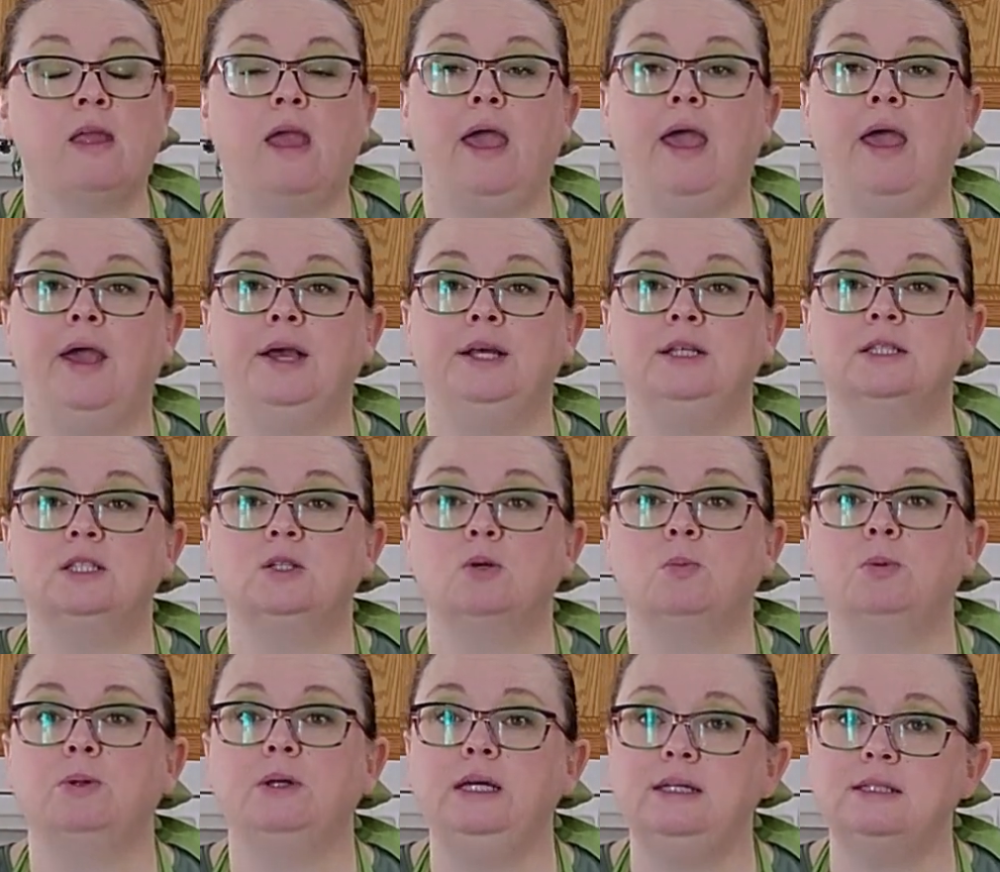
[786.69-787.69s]
And
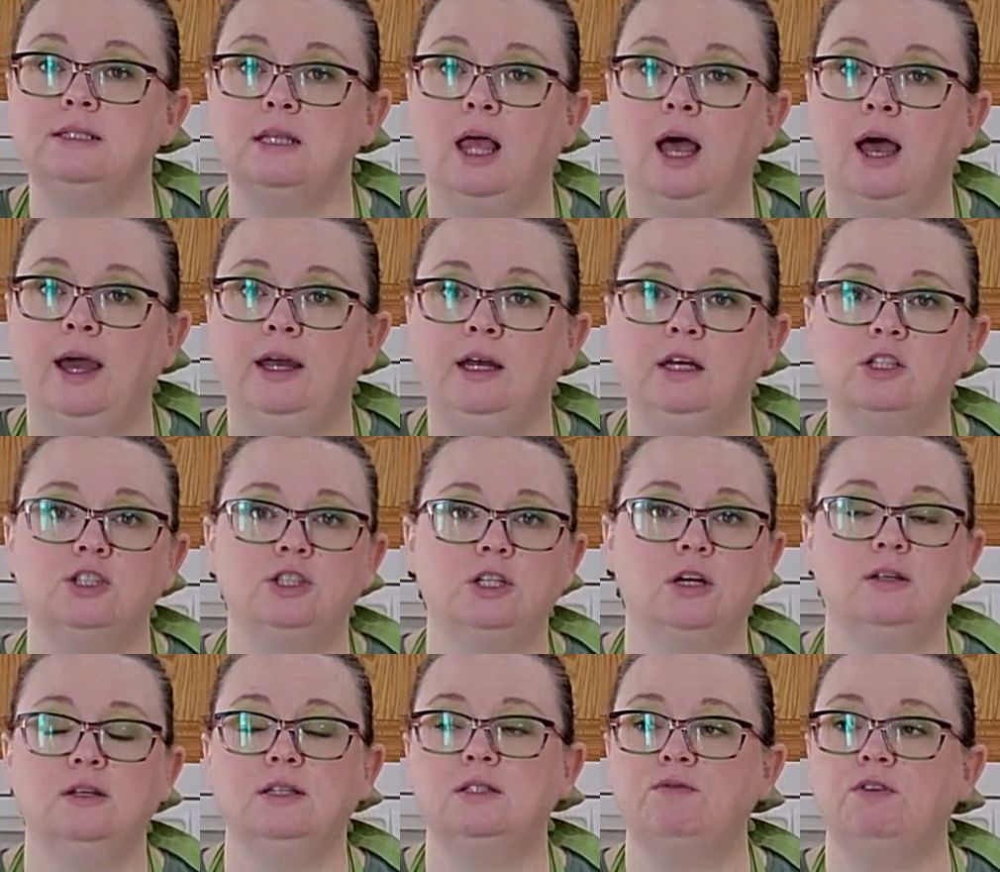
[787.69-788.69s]
so please
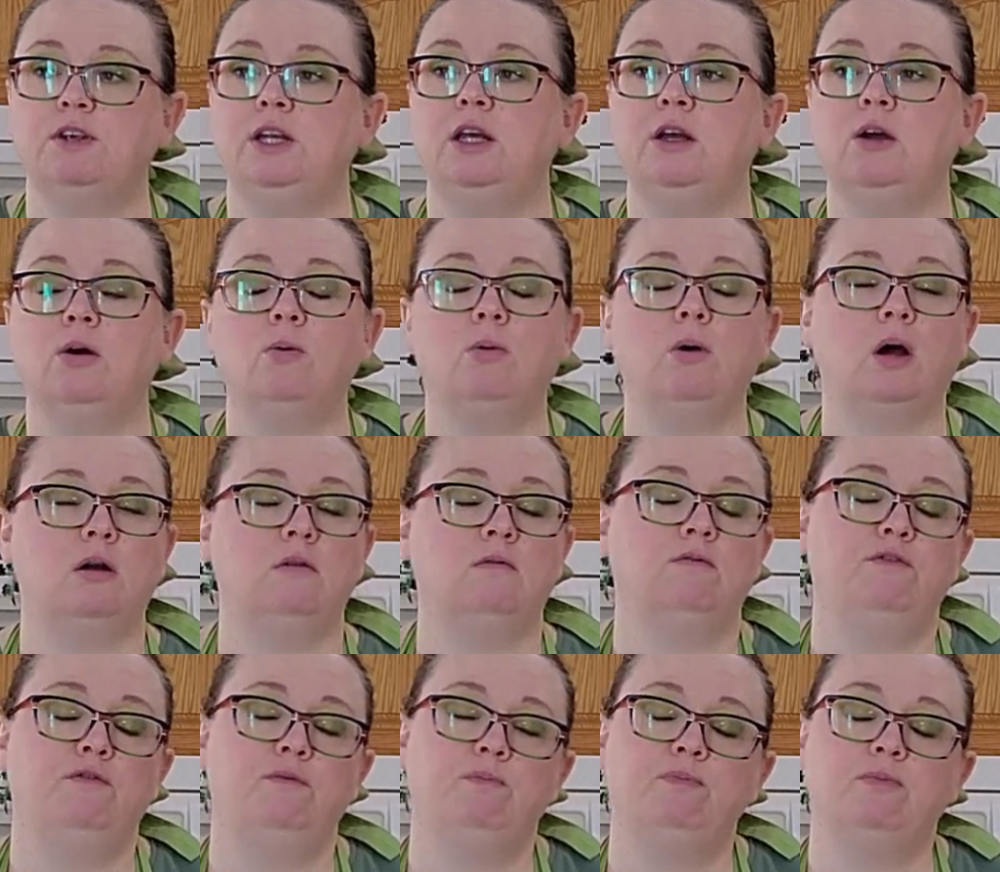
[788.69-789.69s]
share this video
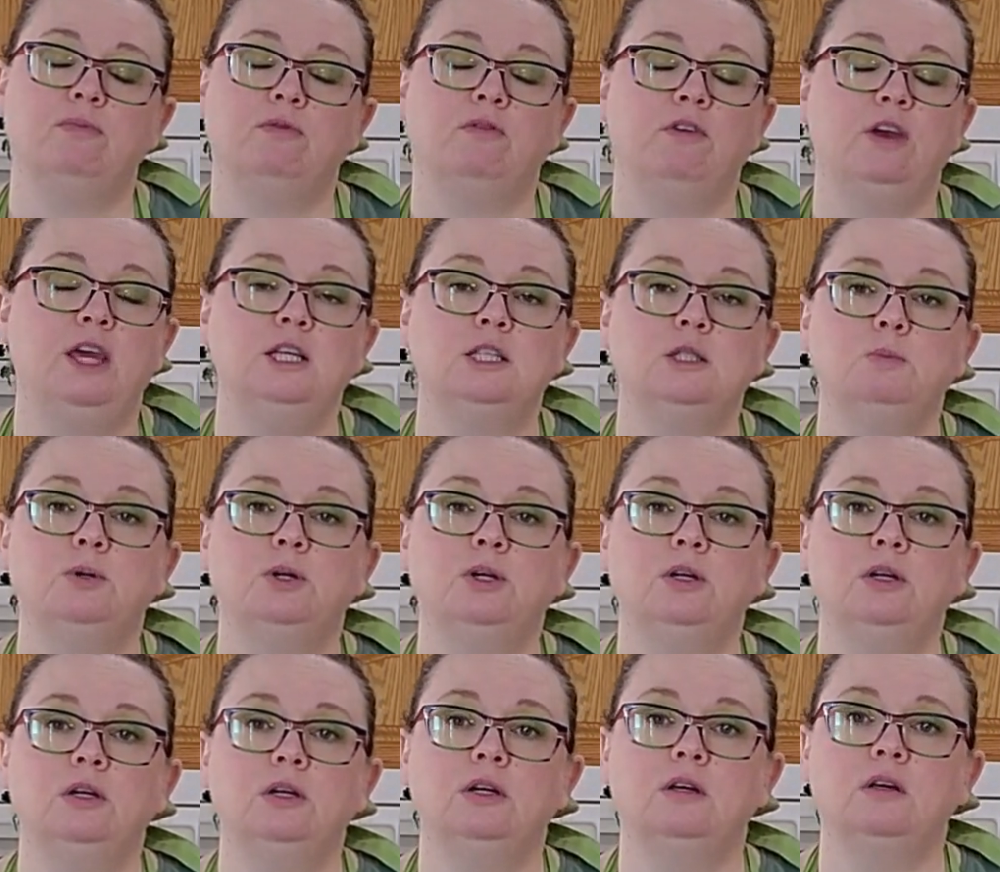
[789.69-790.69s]
on
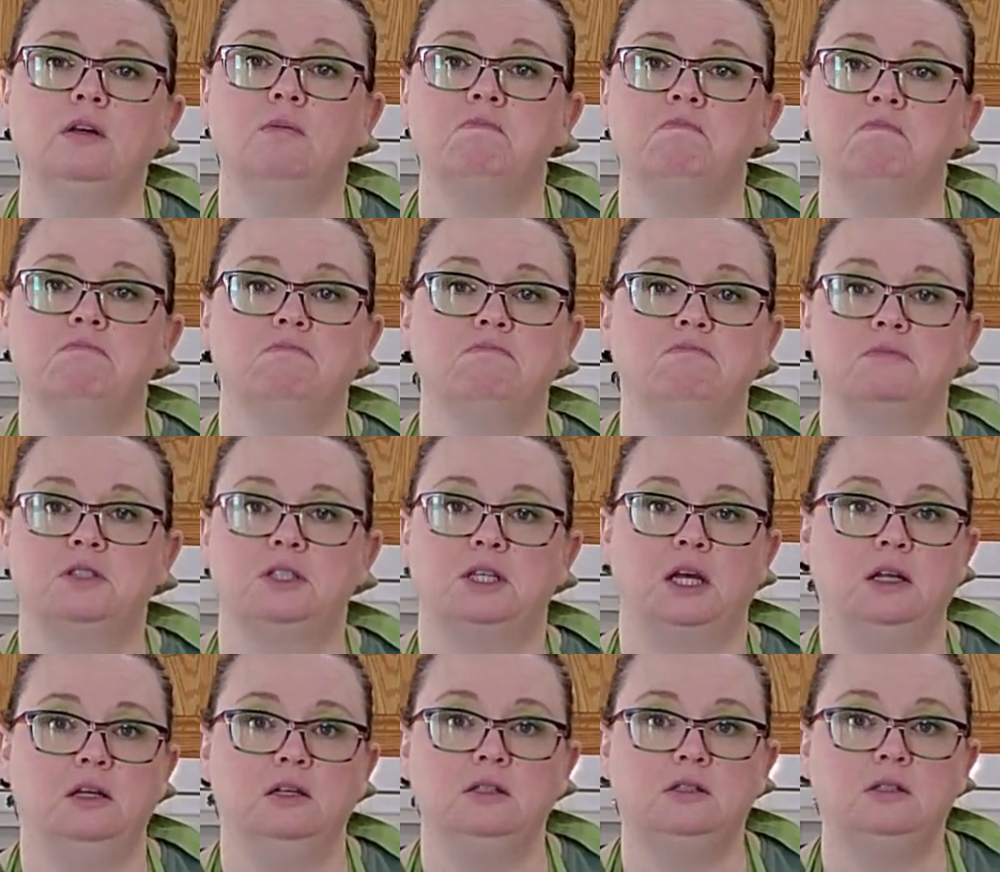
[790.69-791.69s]
Facebook,
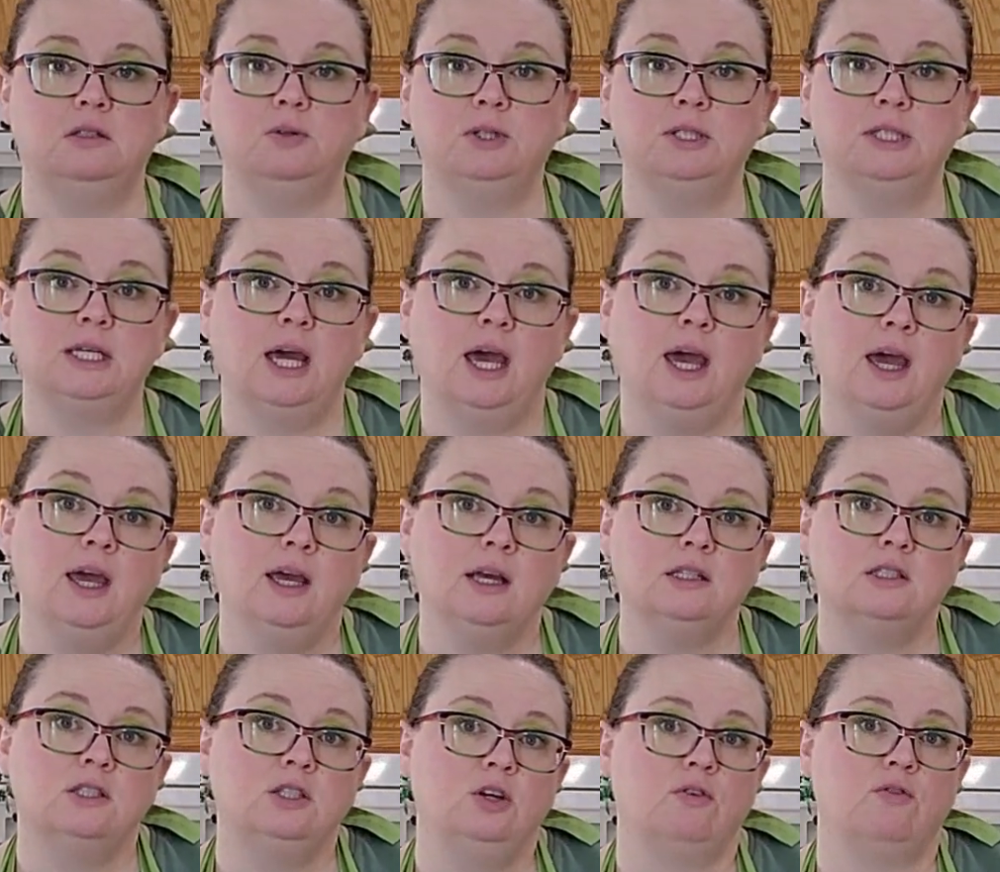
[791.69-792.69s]
send it to a
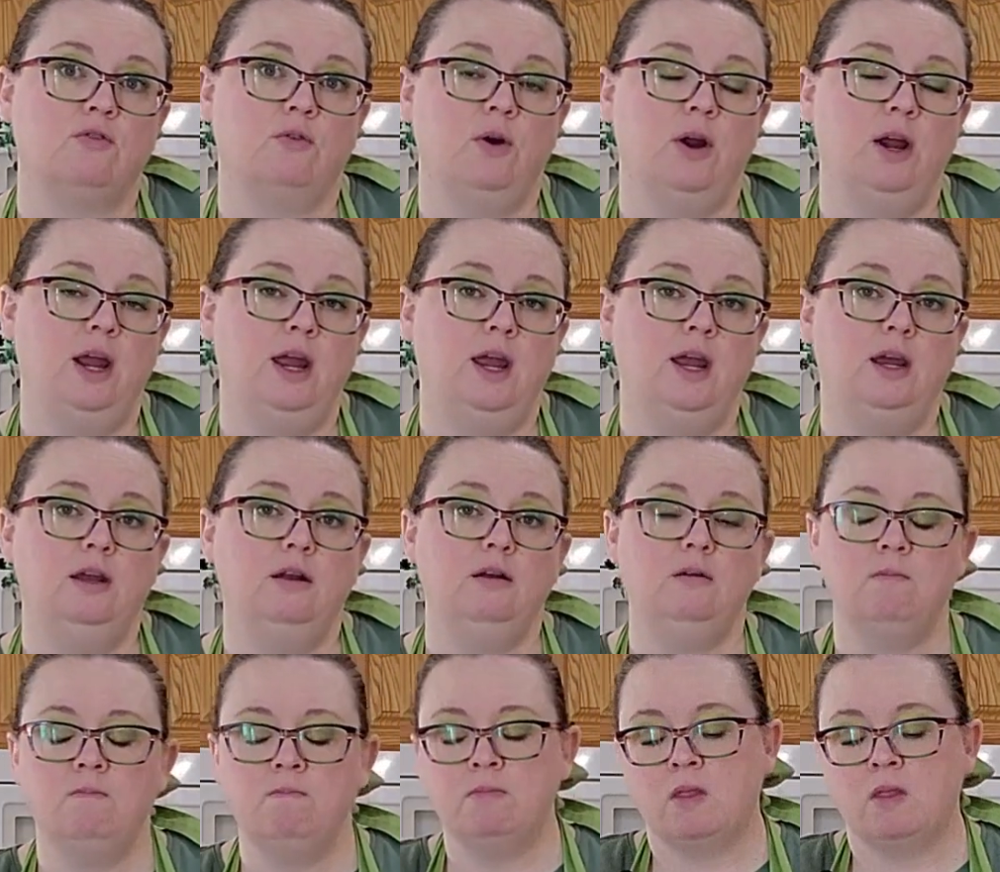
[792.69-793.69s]
text to your friend.